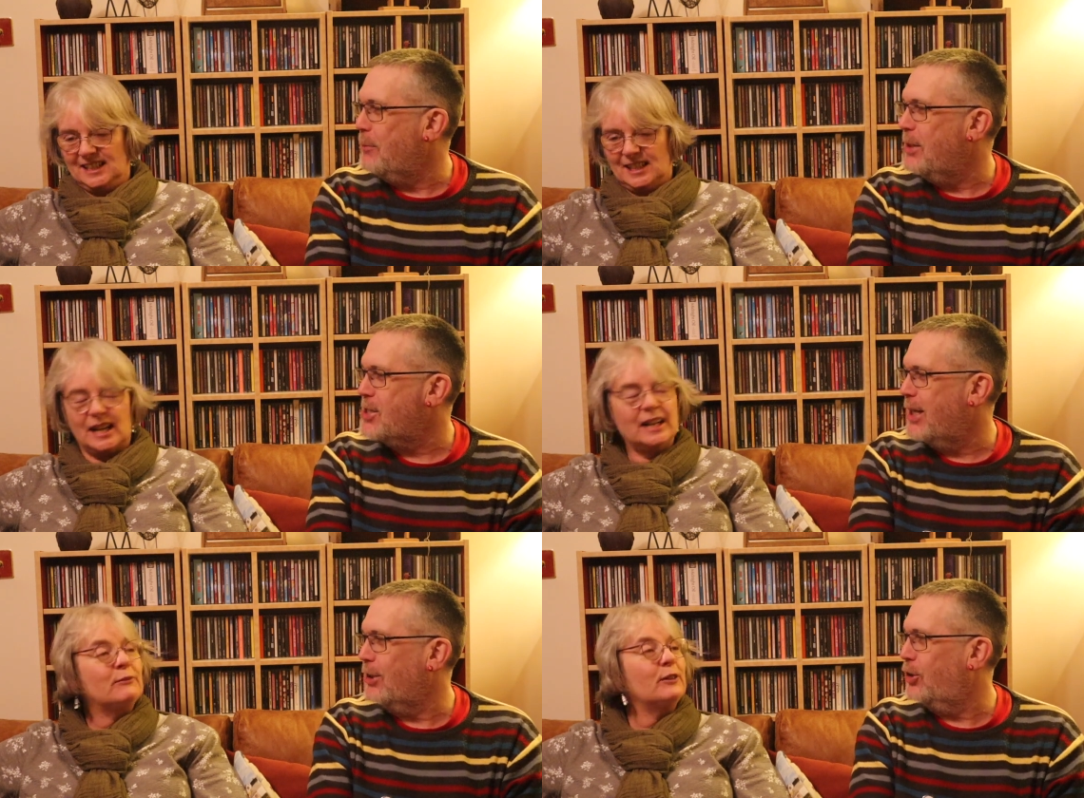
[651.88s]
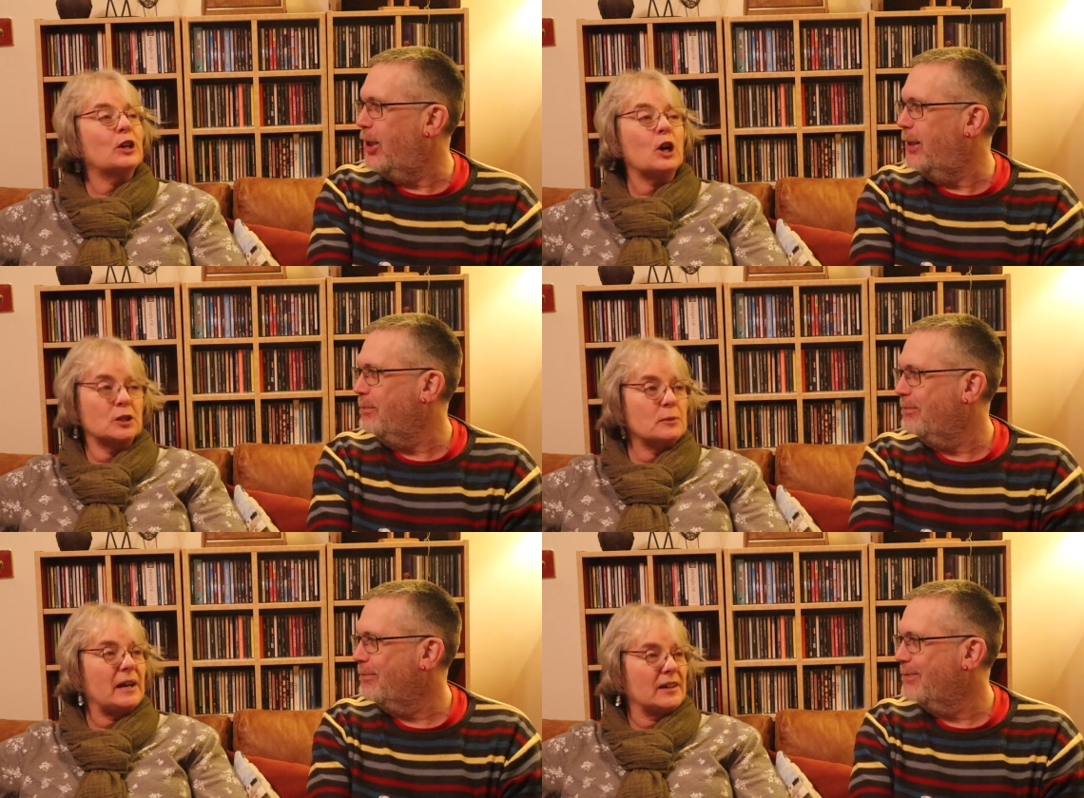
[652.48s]
Speaker 1: How many stars, I've
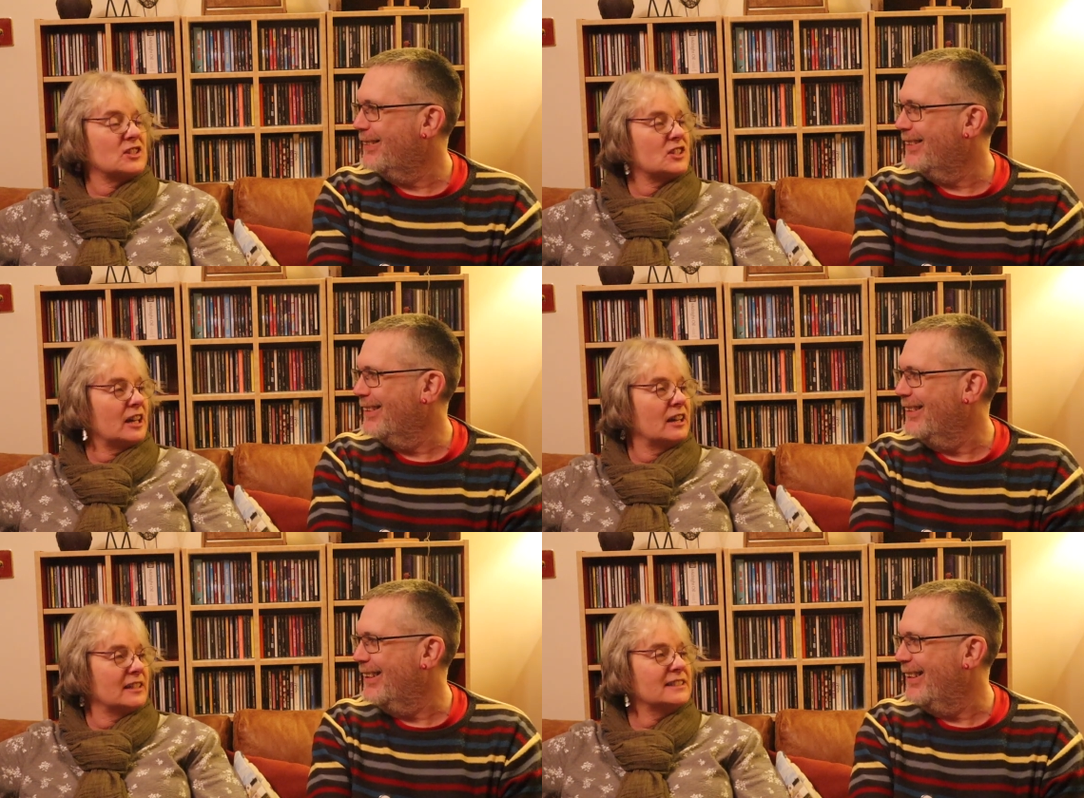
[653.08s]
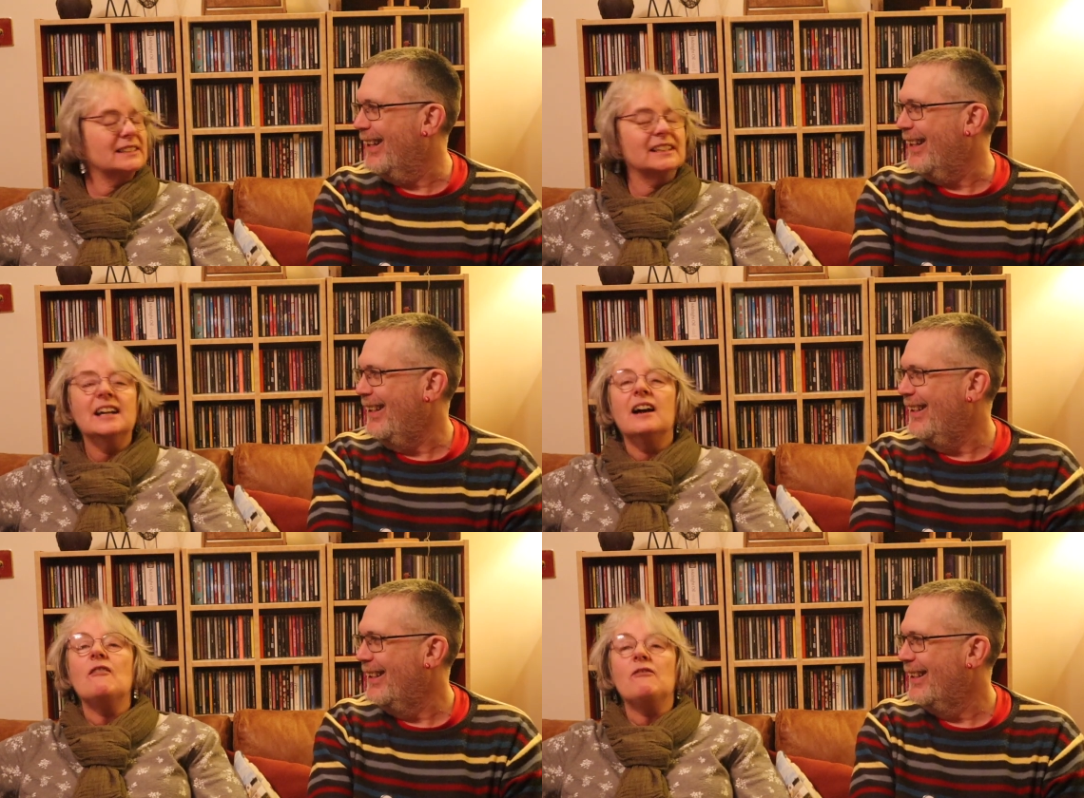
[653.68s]
forgotten
Speaker 2: about the stars.
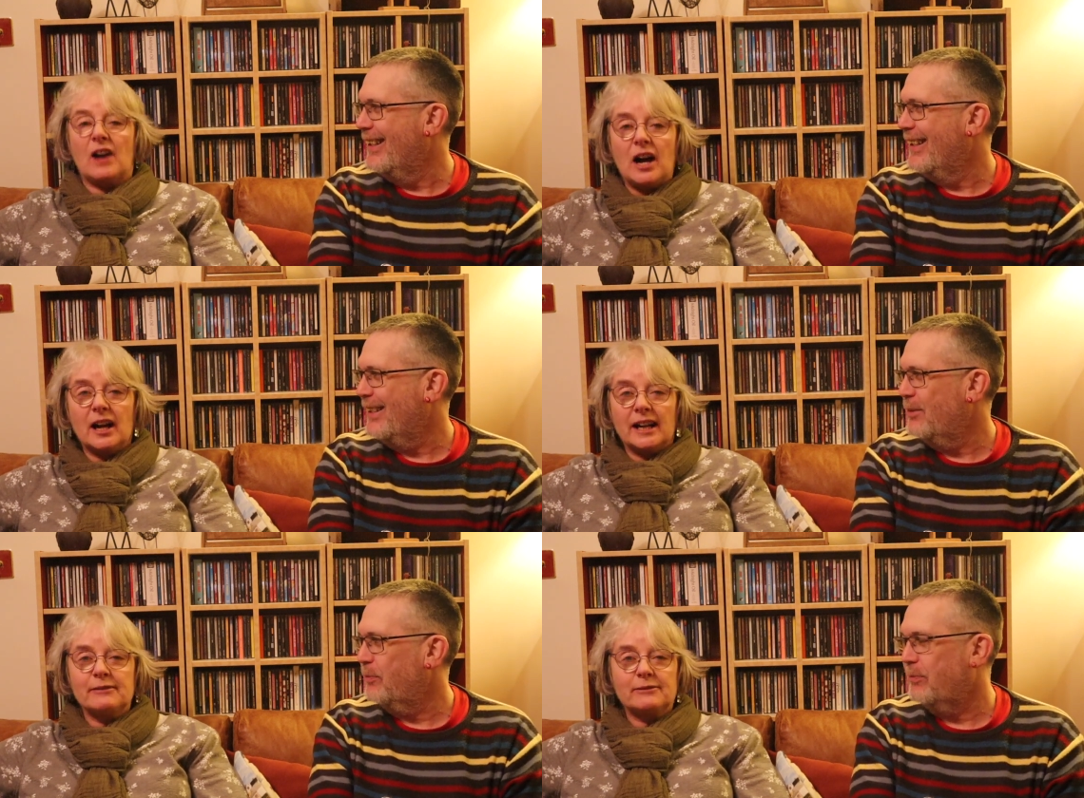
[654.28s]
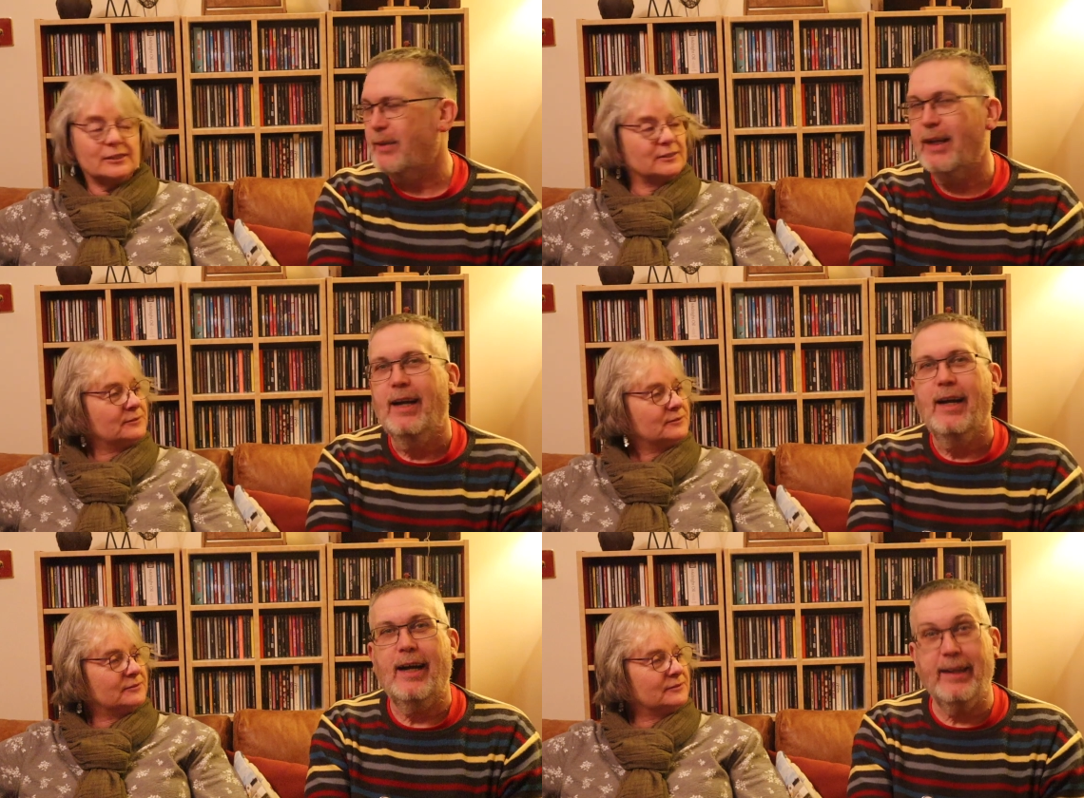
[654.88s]
Yeah. Five.
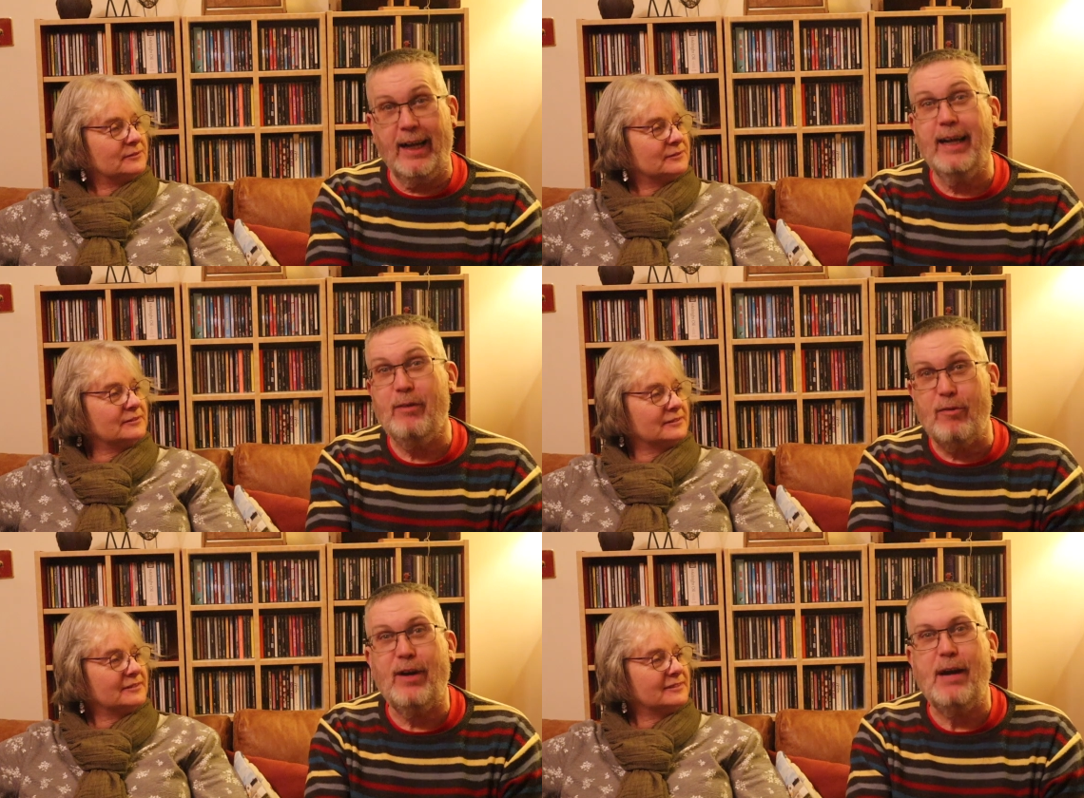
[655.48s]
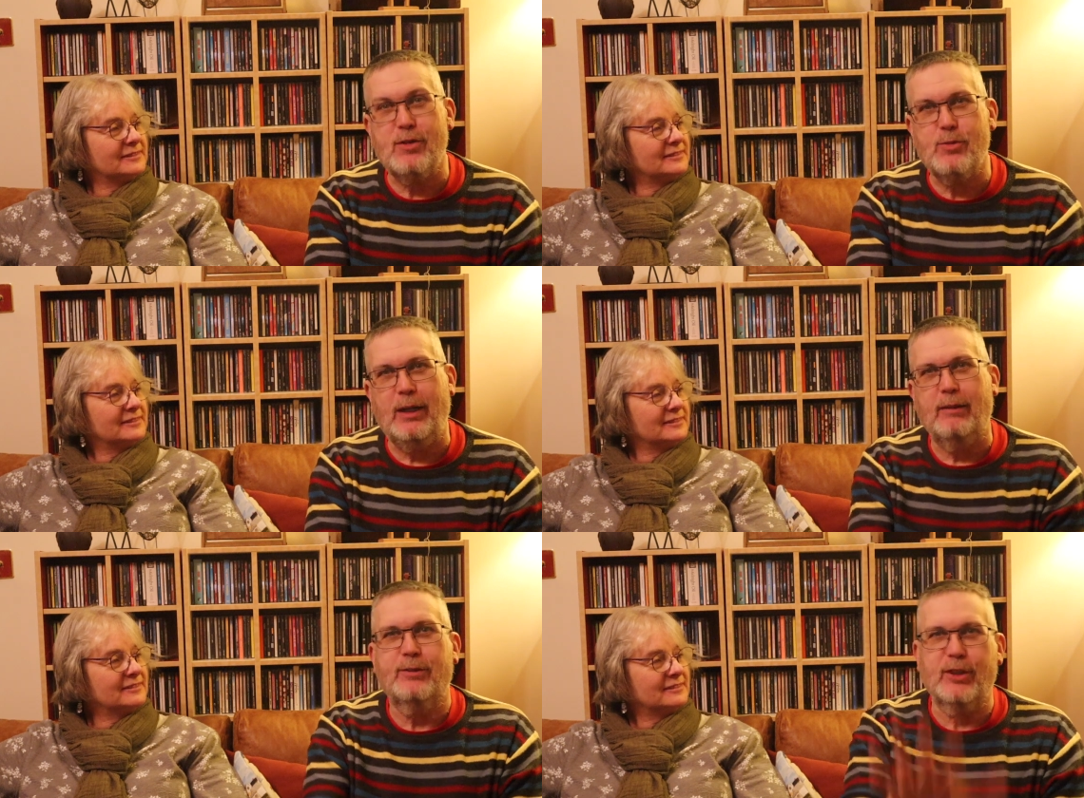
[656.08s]
Speaker 1: I think I'll give it five as
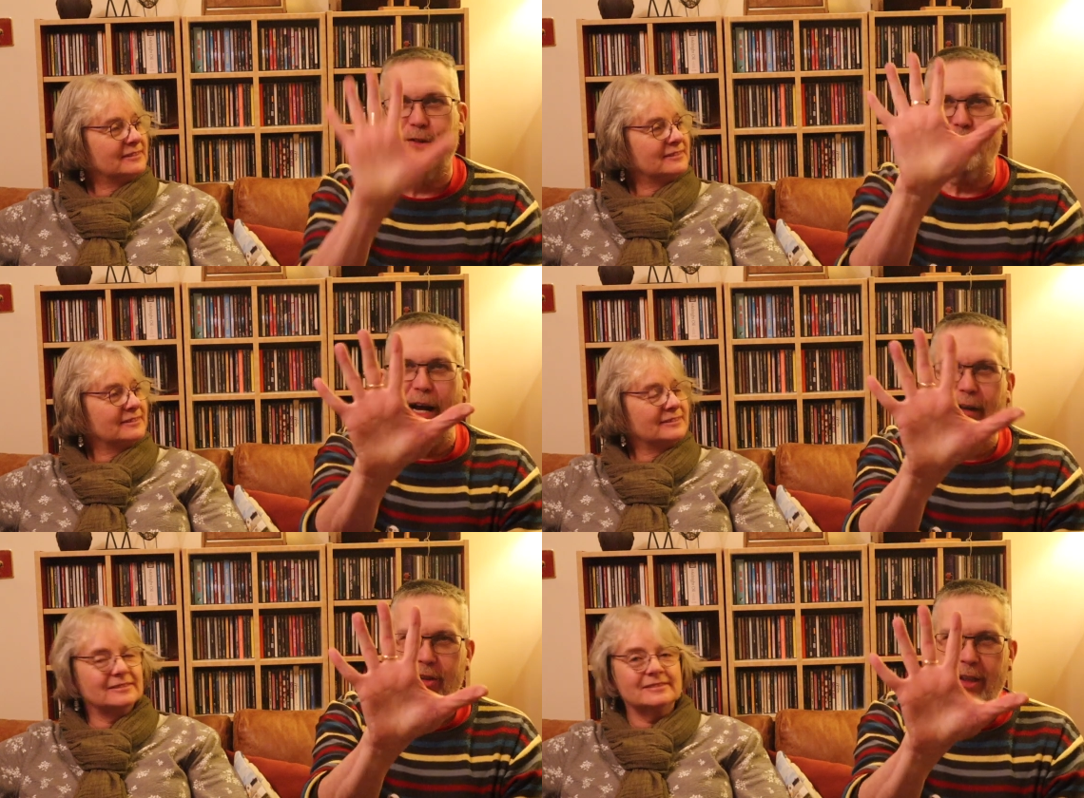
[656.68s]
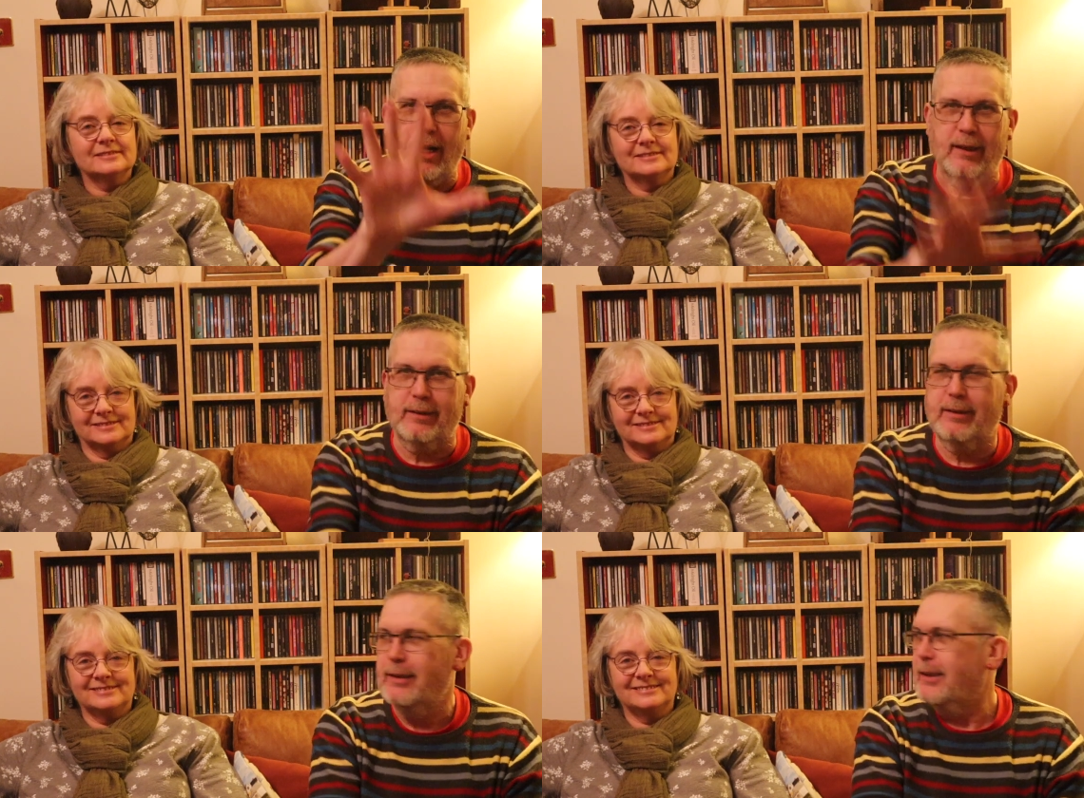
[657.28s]
well. So it's five stars.